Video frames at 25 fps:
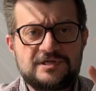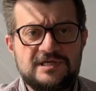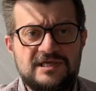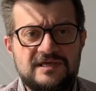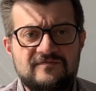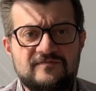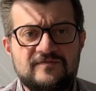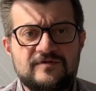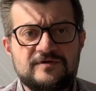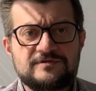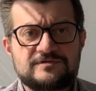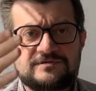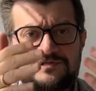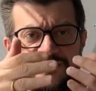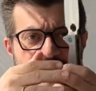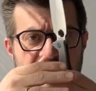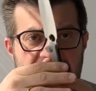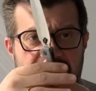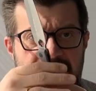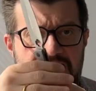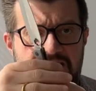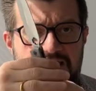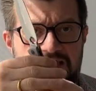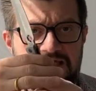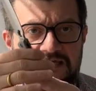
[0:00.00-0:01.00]
even
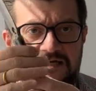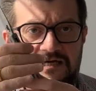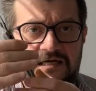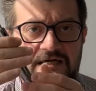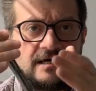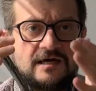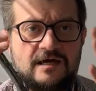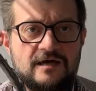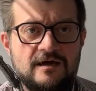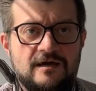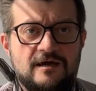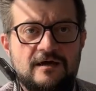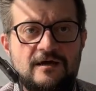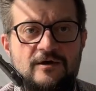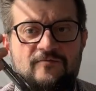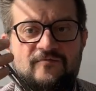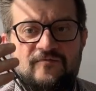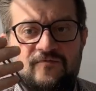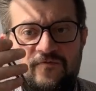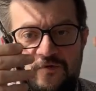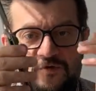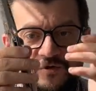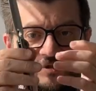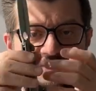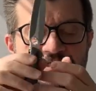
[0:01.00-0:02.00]
taking
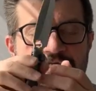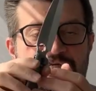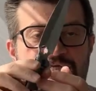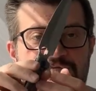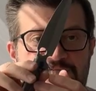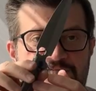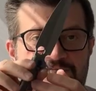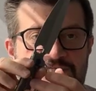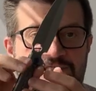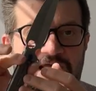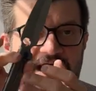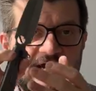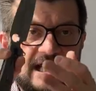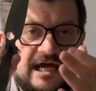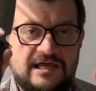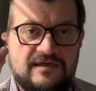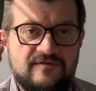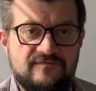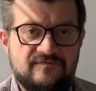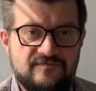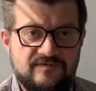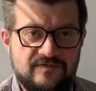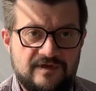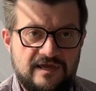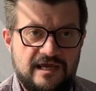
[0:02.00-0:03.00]
for this
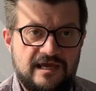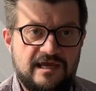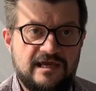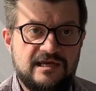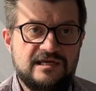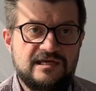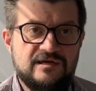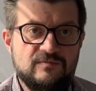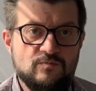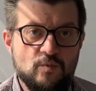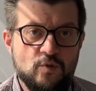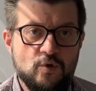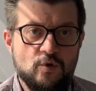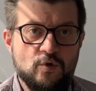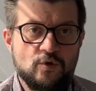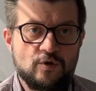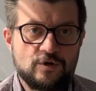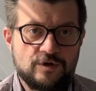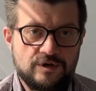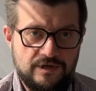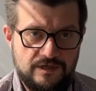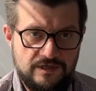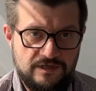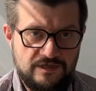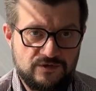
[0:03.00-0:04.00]
knife any
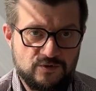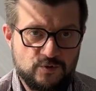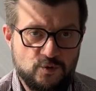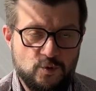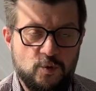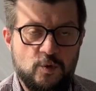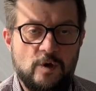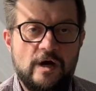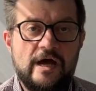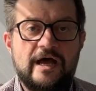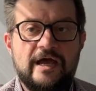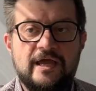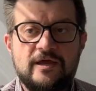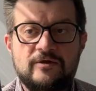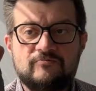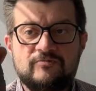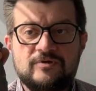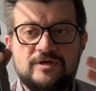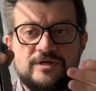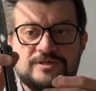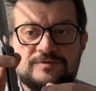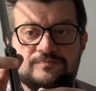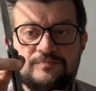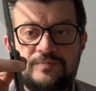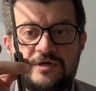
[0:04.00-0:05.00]
more
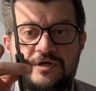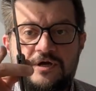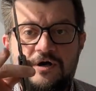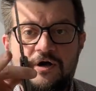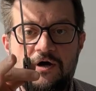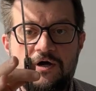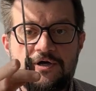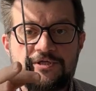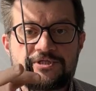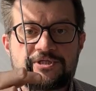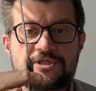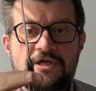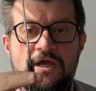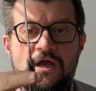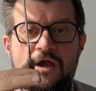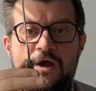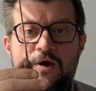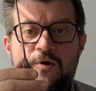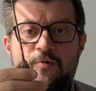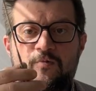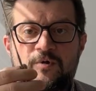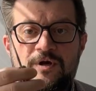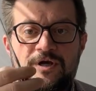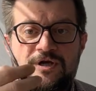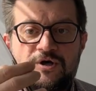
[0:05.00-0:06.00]
inquiries because
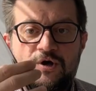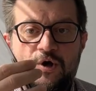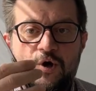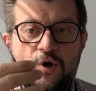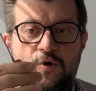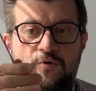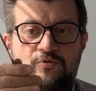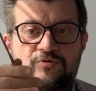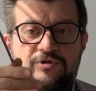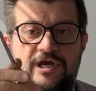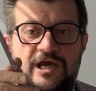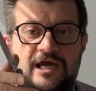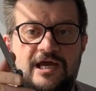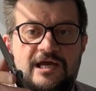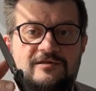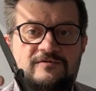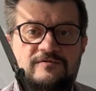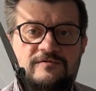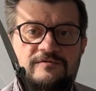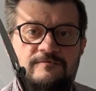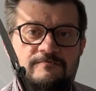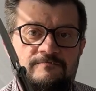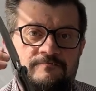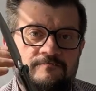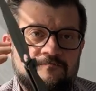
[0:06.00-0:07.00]
we know that
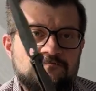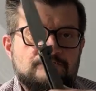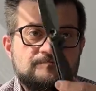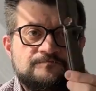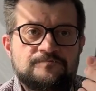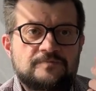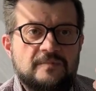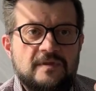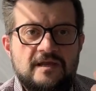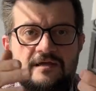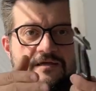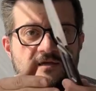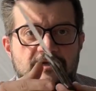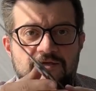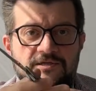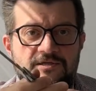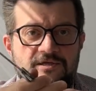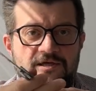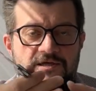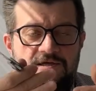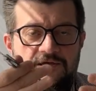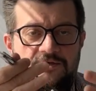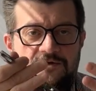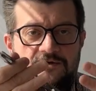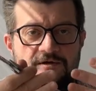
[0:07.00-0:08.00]
it,
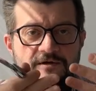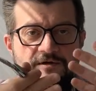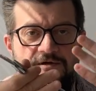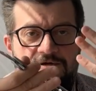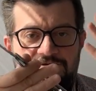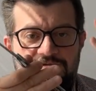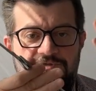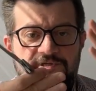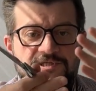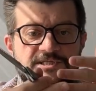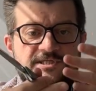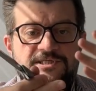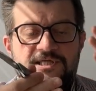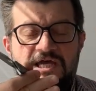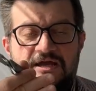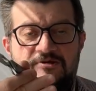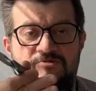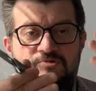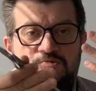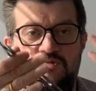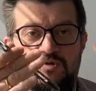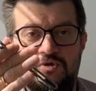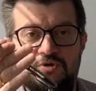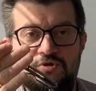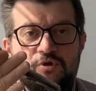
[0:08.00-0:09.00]
uh, these knives
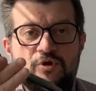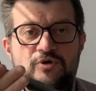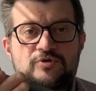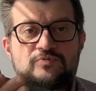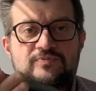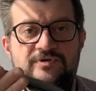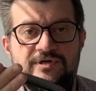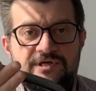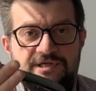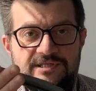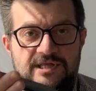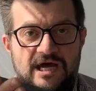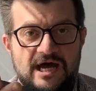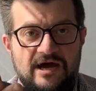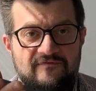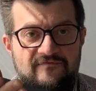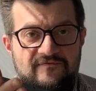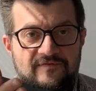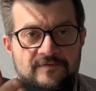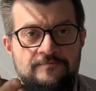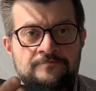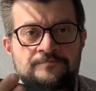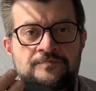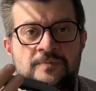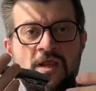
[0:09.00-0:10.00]
will not be enough.
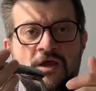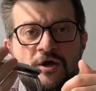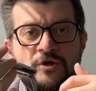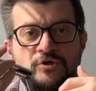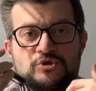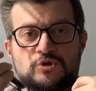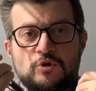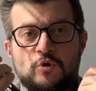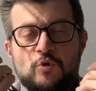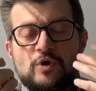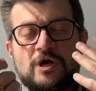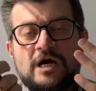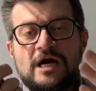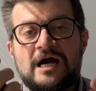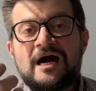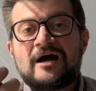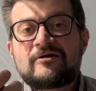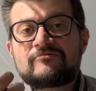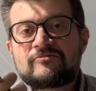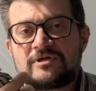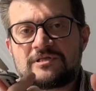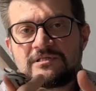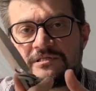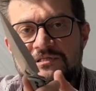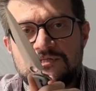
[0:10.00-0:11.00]
So
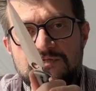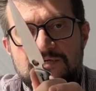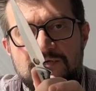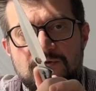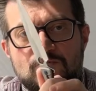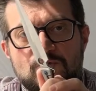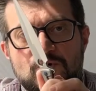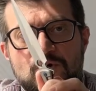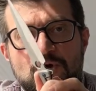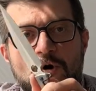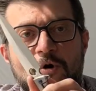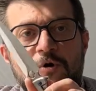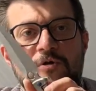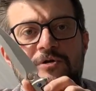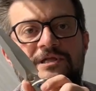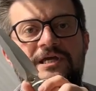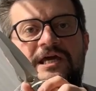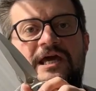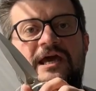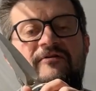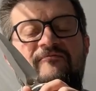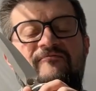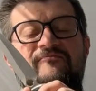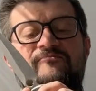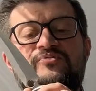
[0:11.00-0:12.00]
currently we only
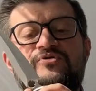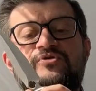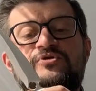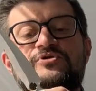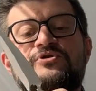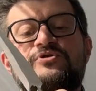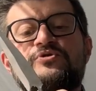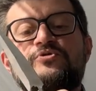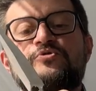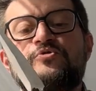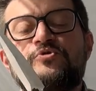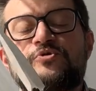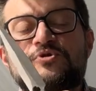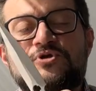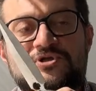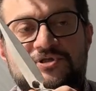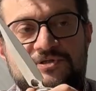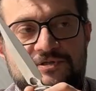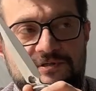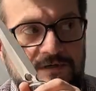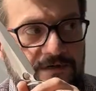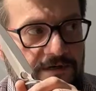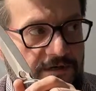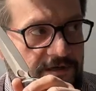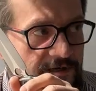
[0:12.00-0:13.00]
have
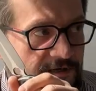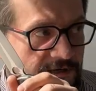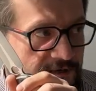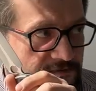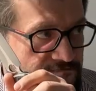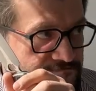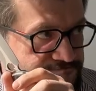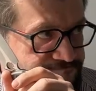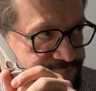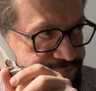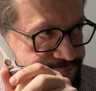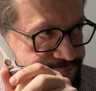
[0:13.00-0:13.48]
produced uh,